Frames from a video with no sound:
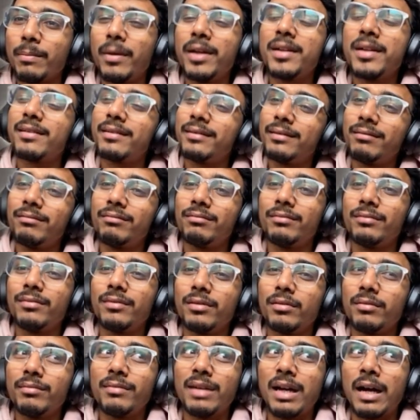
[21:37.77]
But
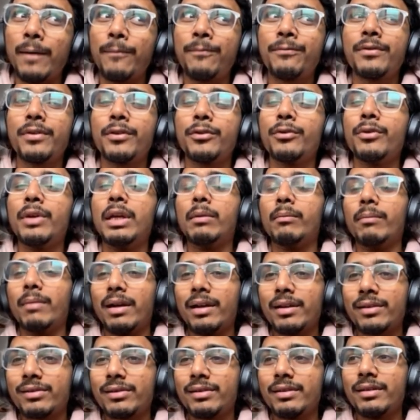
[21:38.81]
after doing
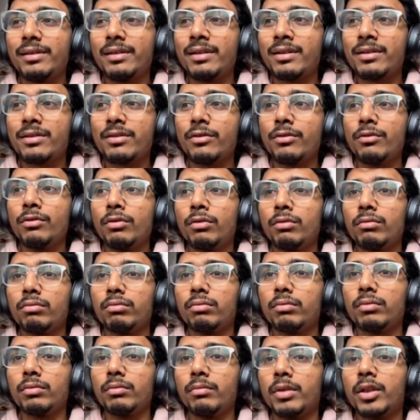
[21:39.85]
masters,
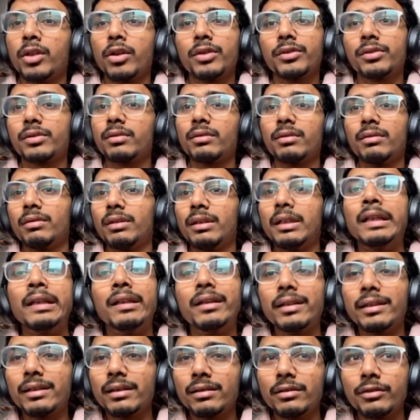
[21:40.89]
because
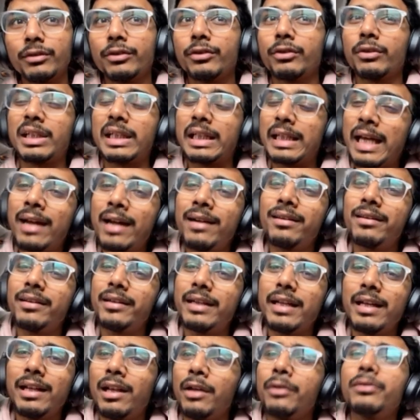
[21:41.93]
get
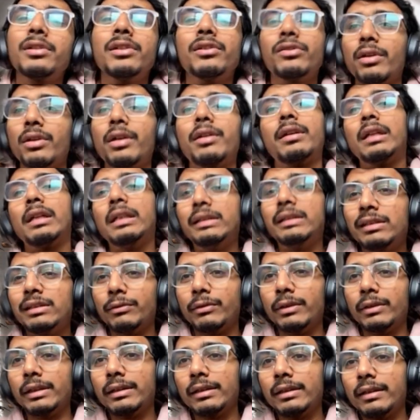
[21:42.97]
the Dalhousie is not
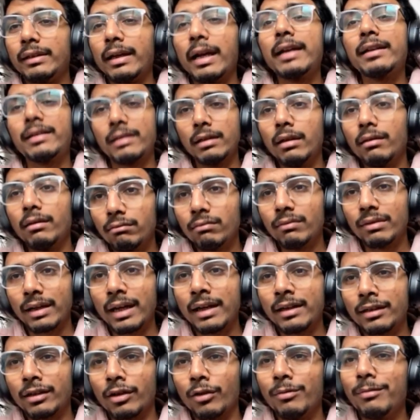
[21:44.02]
easy one. Right
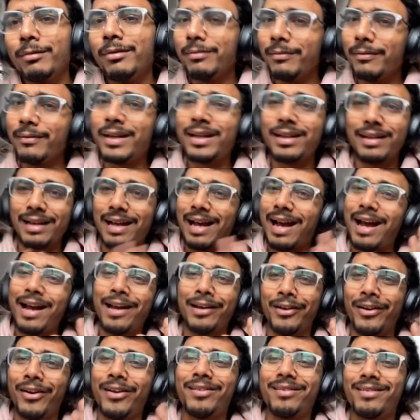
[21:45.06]
now, when
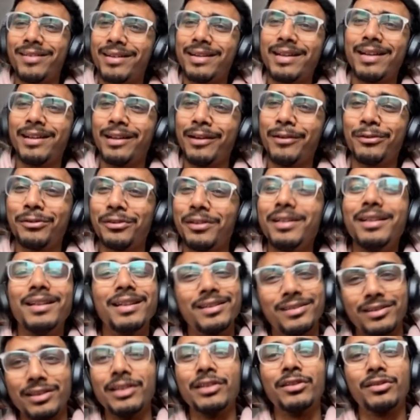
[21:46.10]
I got the Dalhousie,
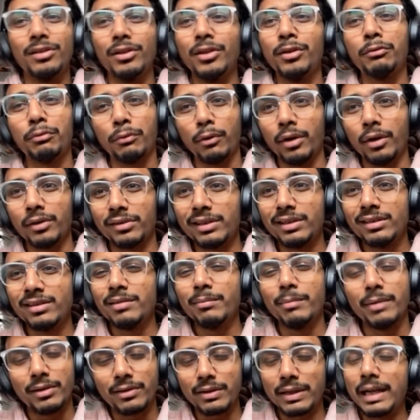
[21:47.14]
it was
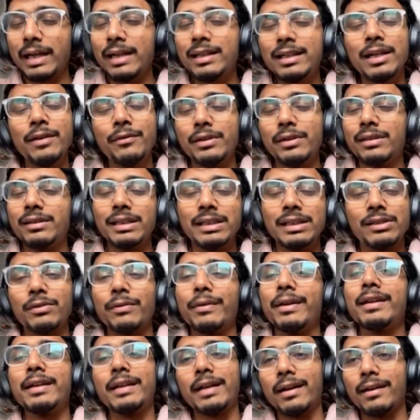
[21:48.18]
easy, but right now it's
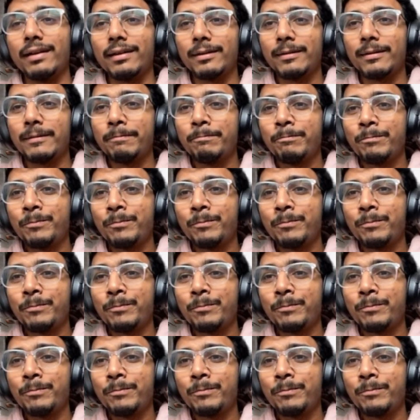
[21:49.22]
very hard.